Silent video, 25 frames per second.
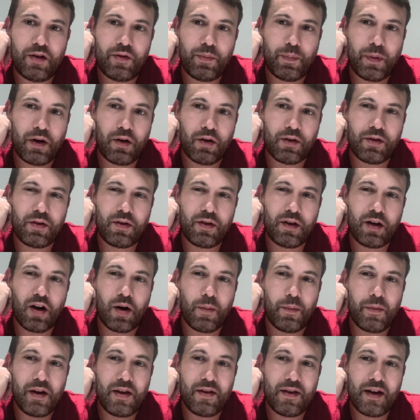but also the
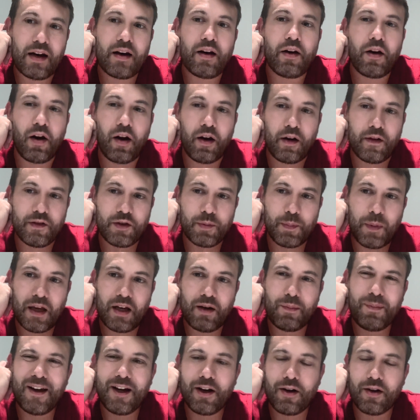companies get a lot of
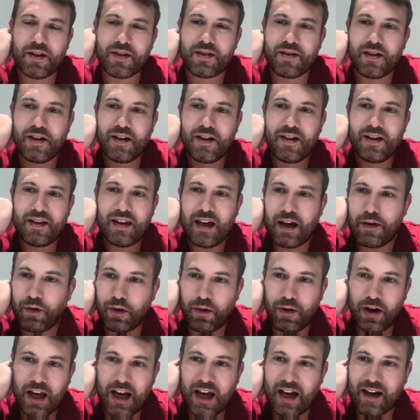speed because they have
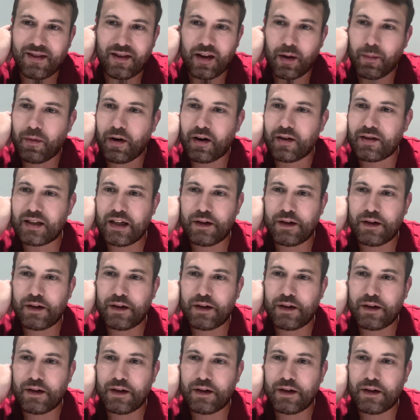already customers,